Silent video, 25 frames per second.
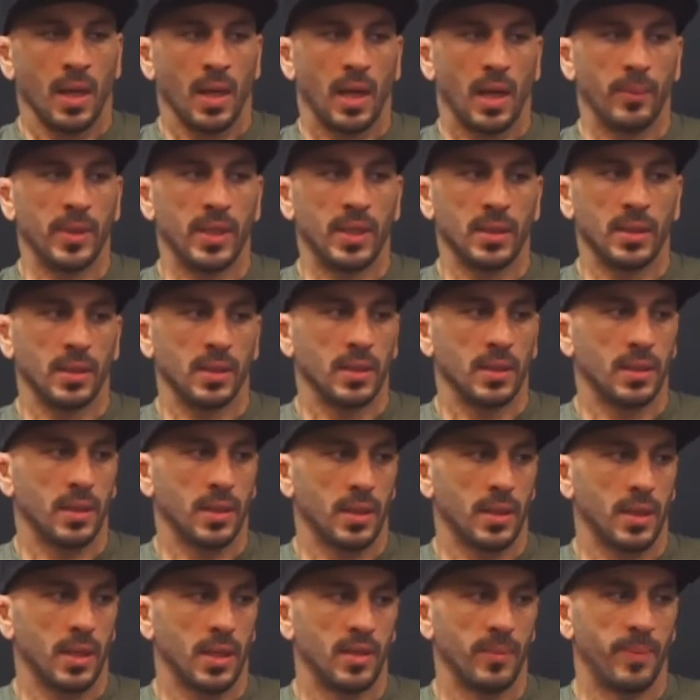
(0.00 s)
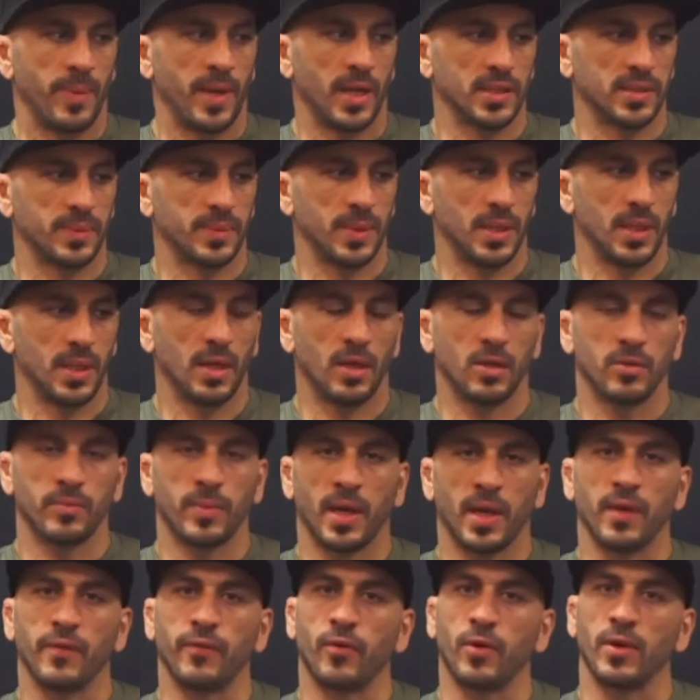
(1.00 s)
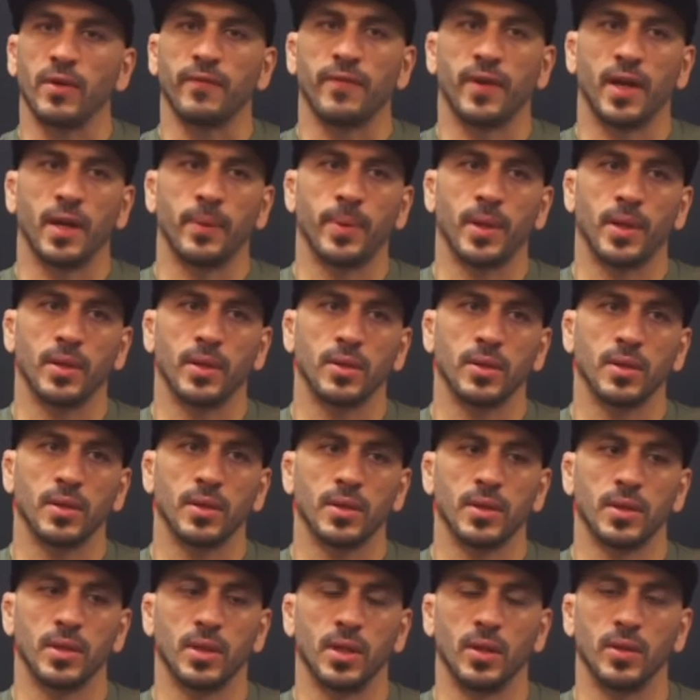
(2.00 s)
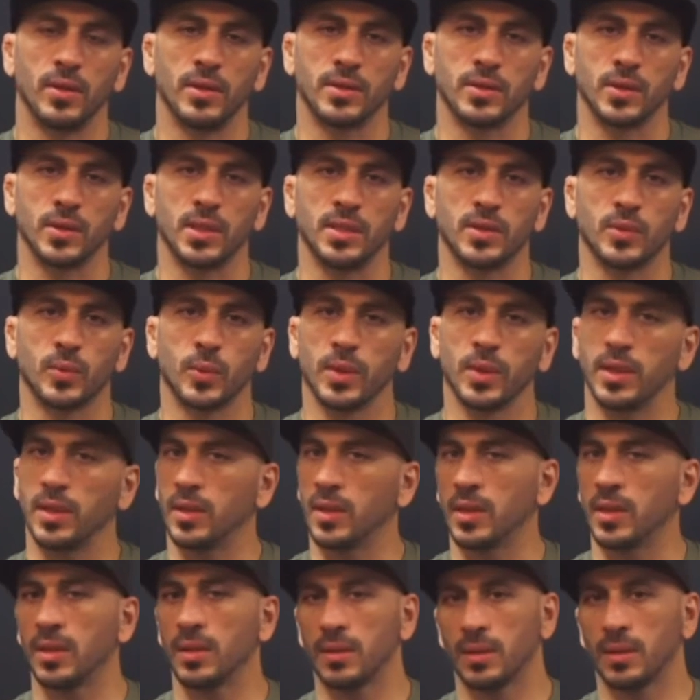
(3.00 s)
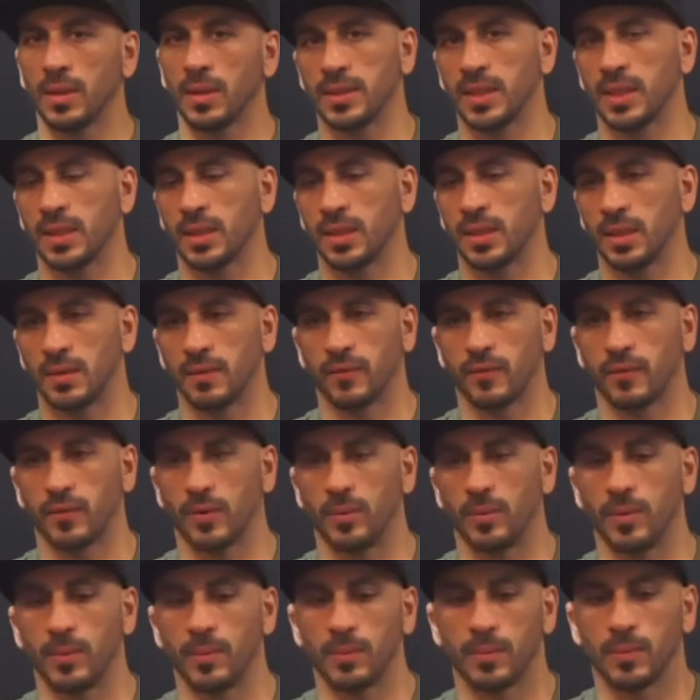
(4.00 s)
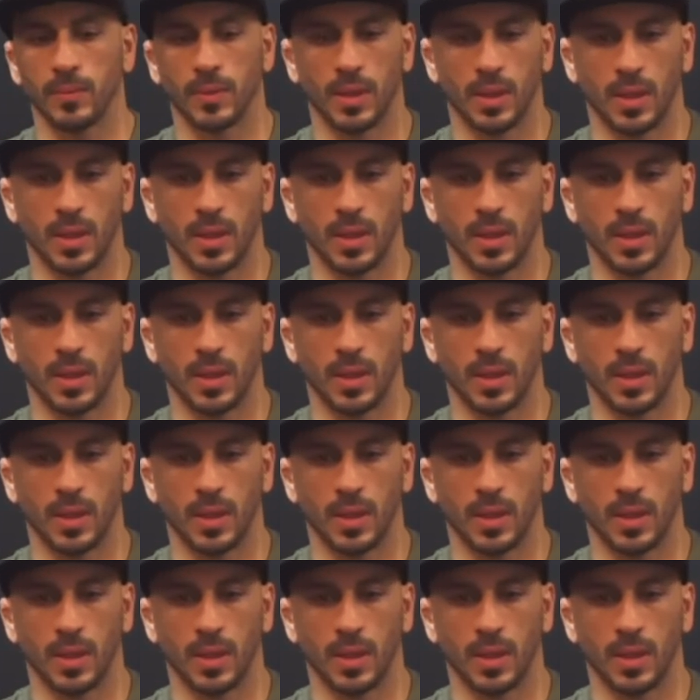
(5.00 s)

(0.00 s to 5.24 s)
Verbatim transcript: I mean, the belt's being held by a 45-pounder. You know, he's really good. I take nothing from him.